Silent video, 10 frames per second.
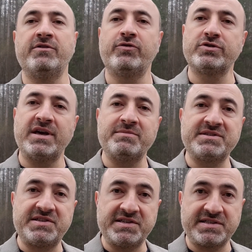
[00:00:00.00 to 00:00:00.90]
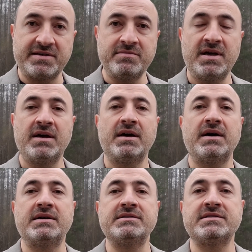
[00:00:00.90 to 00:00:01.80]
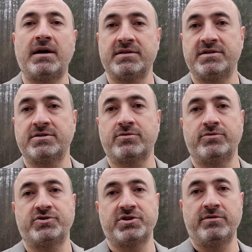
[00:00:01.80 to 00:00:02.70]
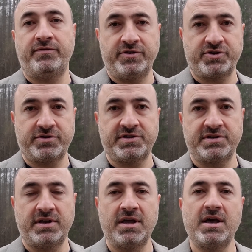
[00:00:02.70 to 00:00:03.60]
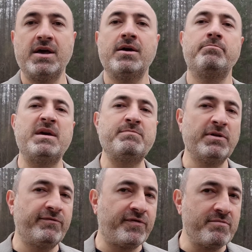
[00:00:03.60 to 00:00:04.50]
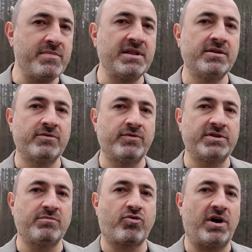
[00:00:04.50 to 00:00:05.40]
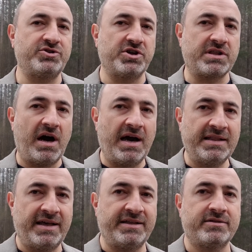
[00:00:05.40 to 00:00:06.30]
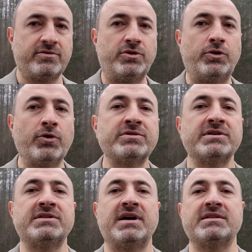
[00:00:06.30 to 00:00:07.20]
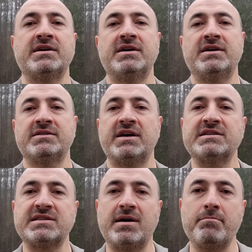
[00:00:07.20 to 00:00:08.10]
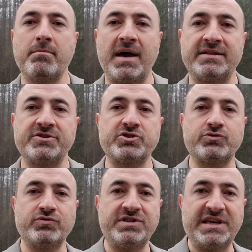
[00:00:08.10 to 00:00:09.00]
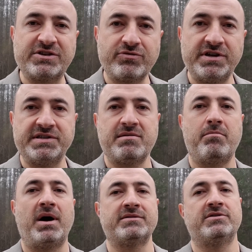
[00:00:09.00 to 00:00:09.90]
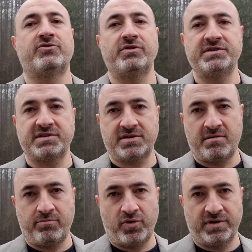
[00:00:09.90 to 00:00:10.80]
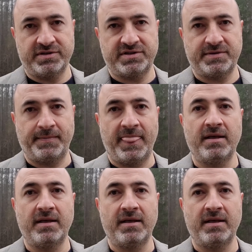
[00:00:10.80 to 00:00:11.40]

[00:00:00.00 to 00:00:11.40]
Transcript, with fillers: infotainment system, and other crucial features. People familiar with the Project Highland noted that Tesla managed to decrease the Model 3's components.